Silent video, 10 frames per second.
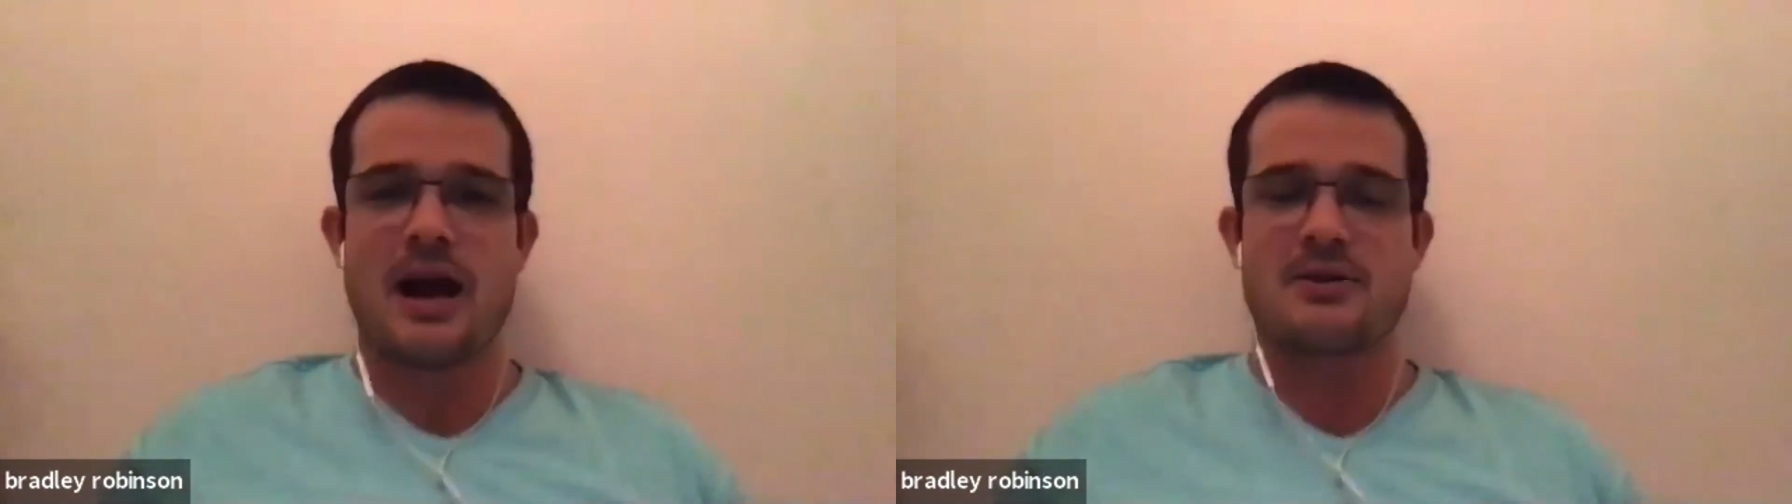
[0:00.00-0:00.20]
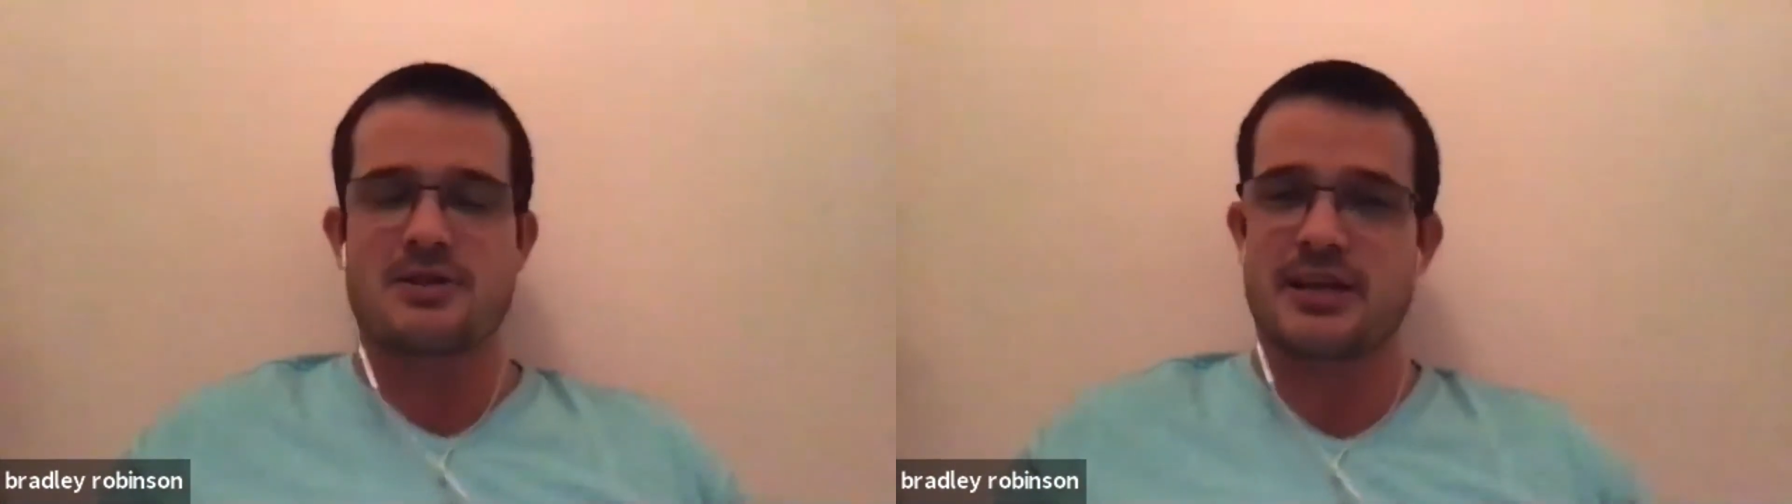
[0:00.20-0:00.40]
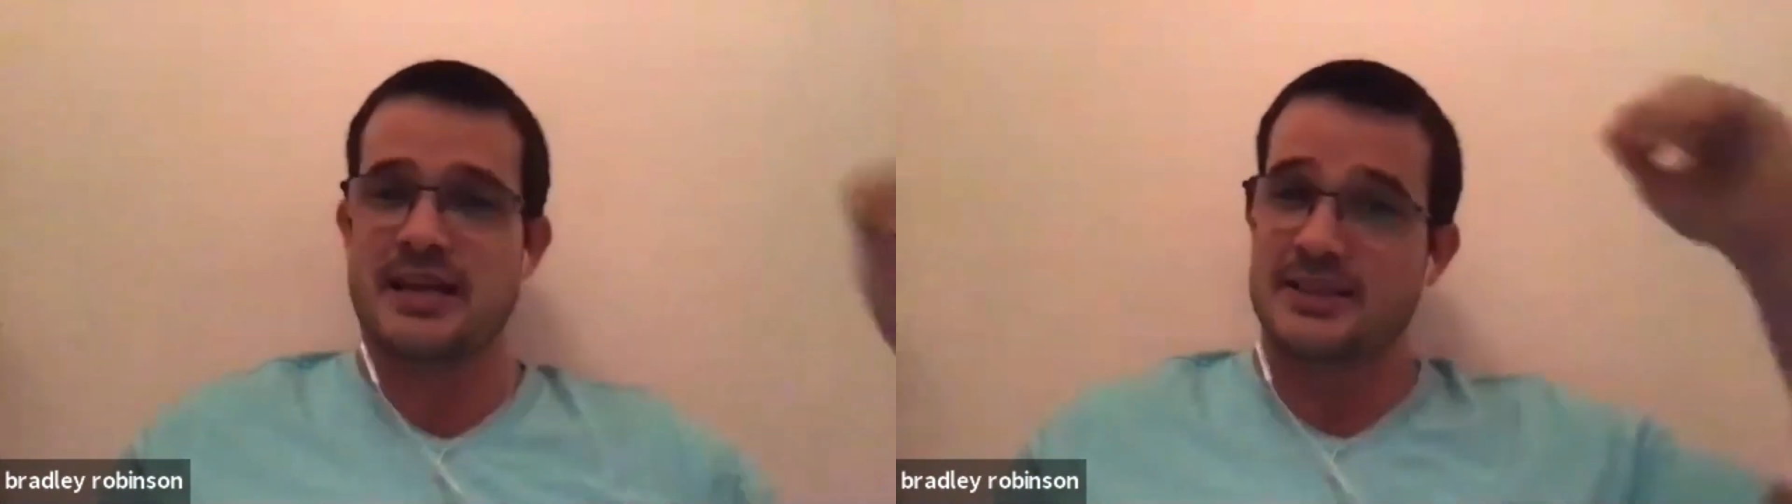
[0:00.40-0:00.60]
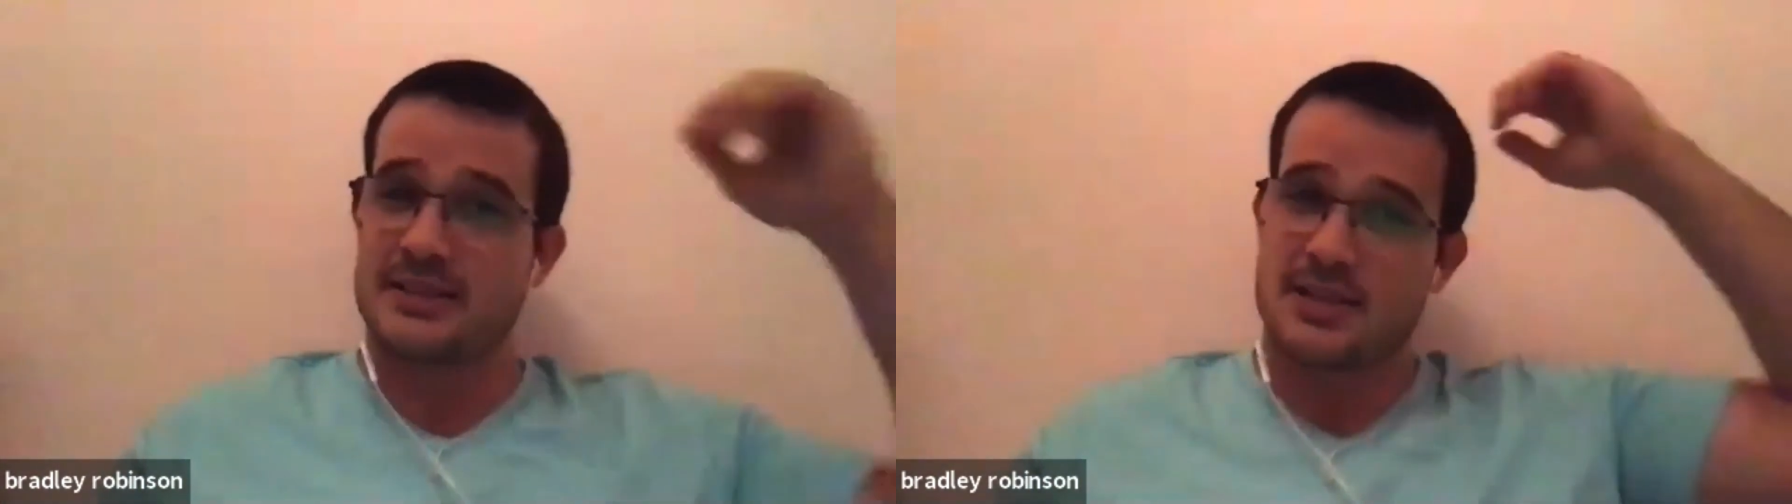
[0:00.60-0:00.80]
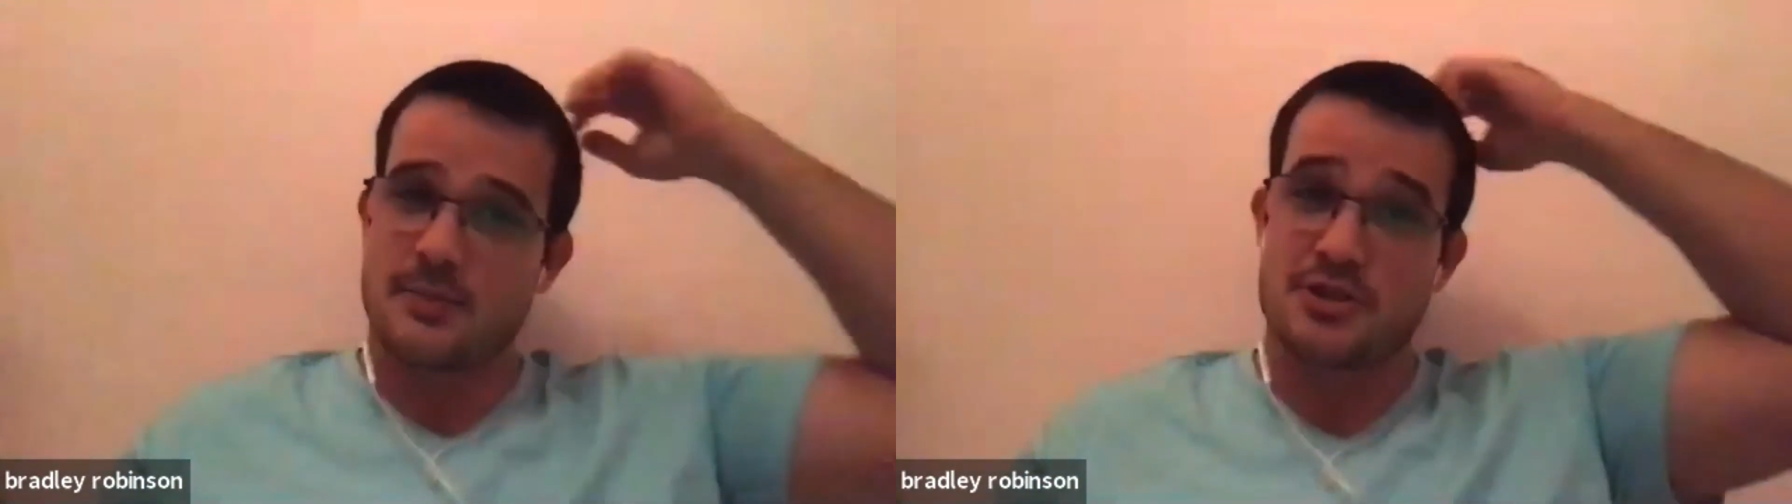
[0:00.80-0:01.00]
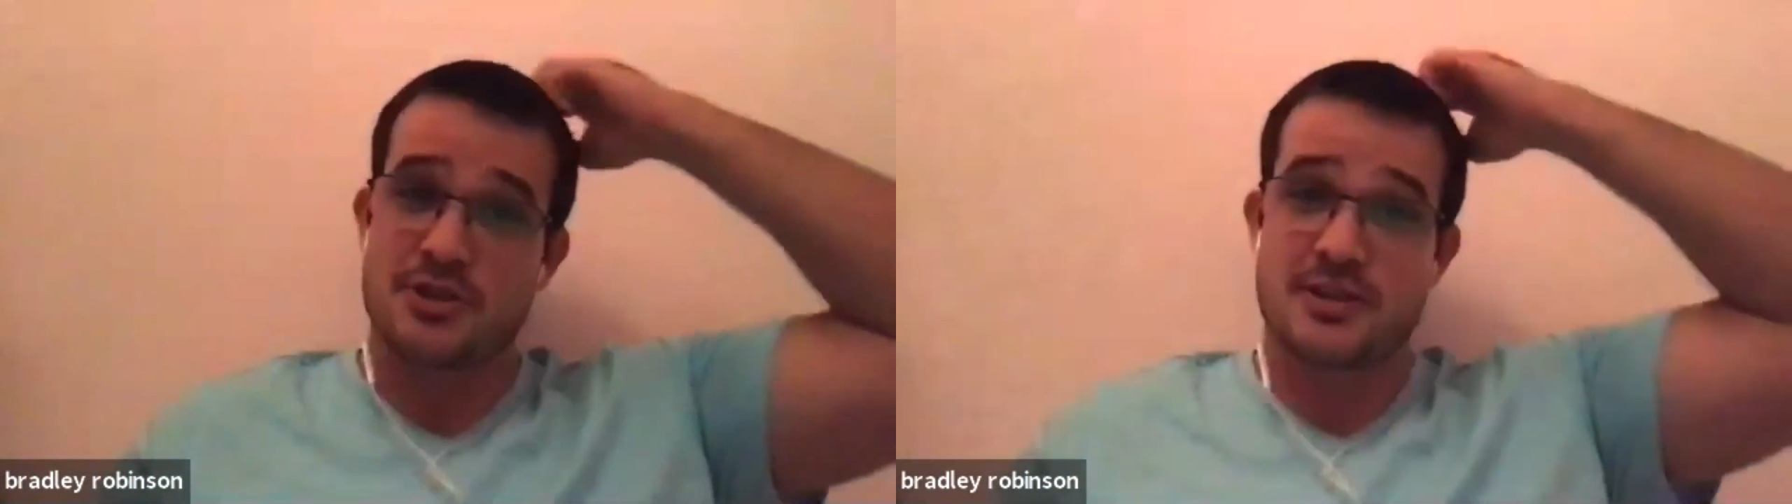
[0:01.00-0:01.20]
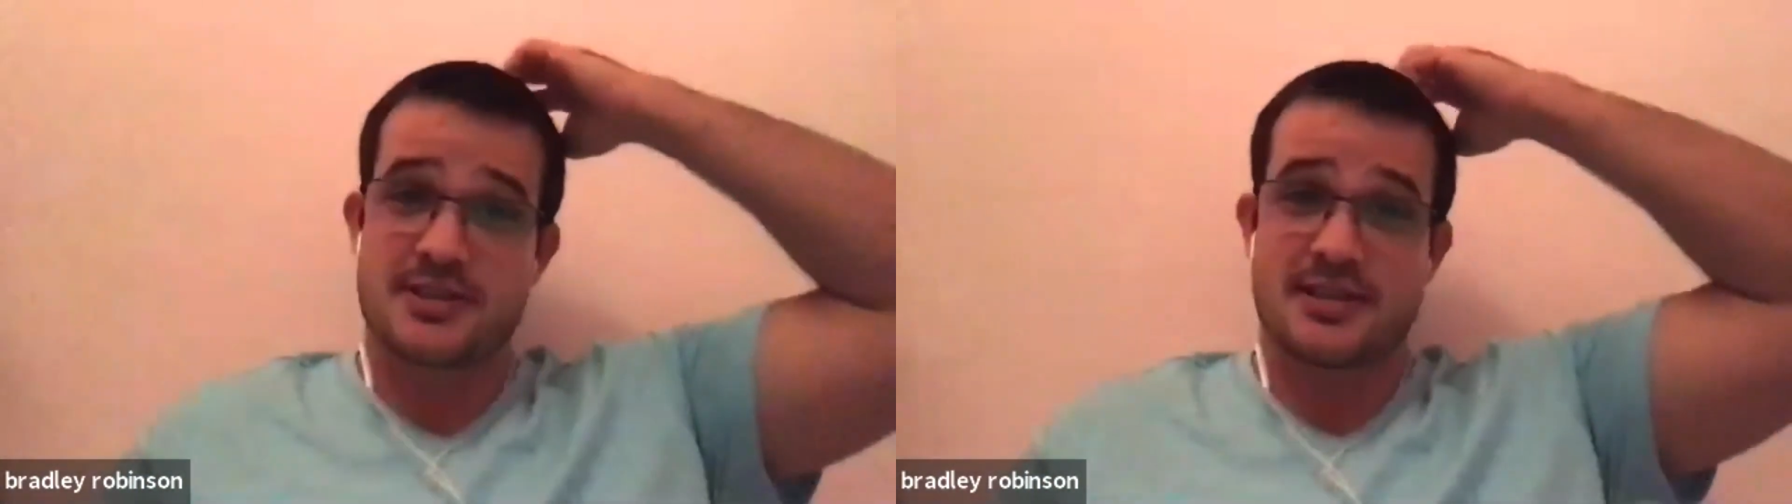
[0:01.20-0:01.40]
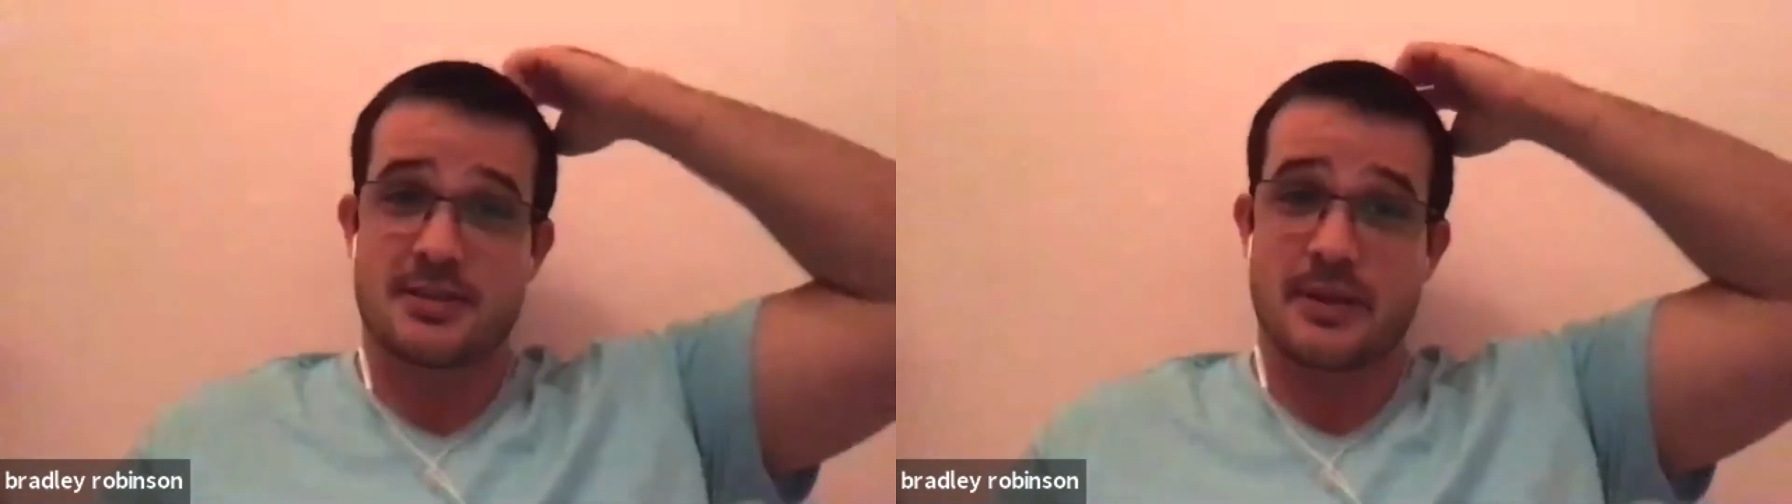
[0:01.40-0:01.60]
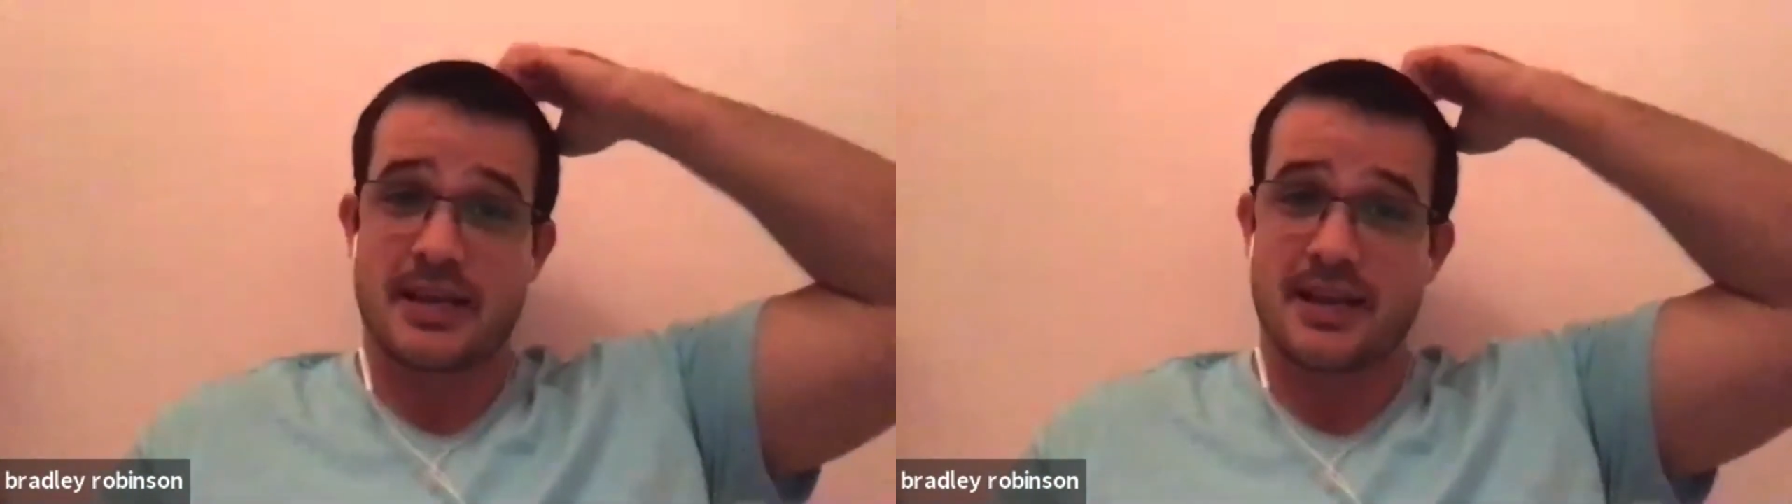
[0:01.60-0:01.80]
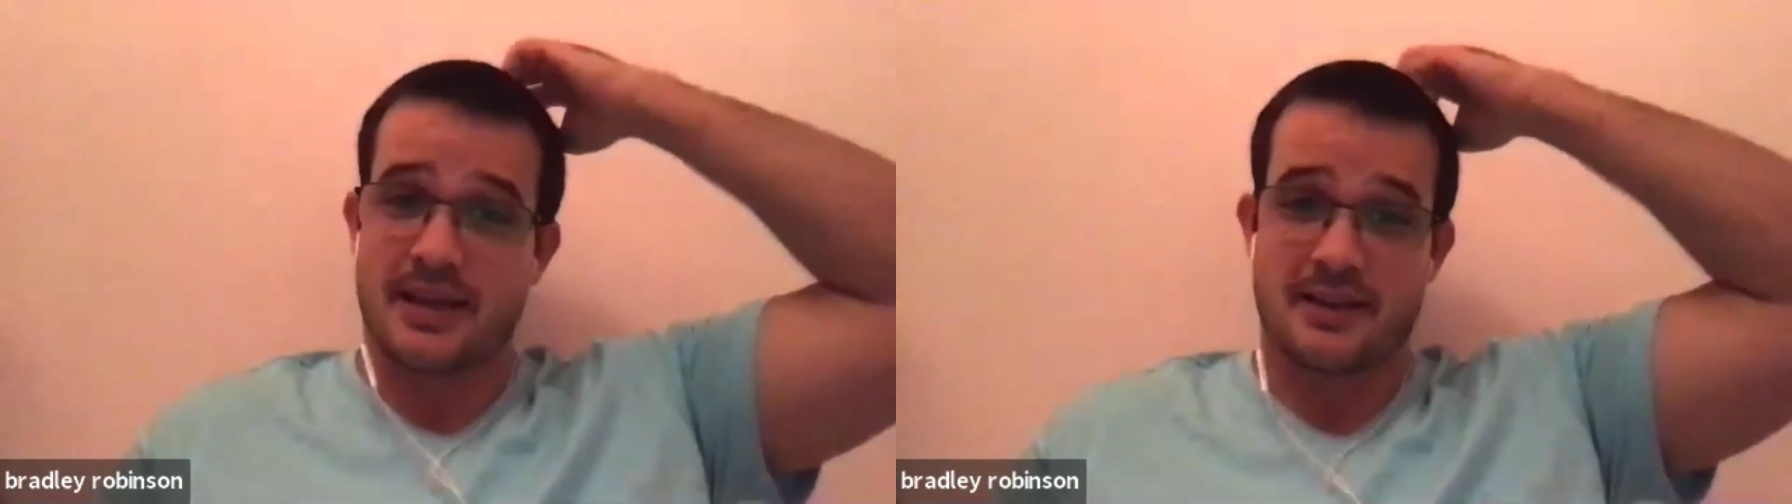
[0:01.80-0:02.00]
looking at this opportunity in the beginning,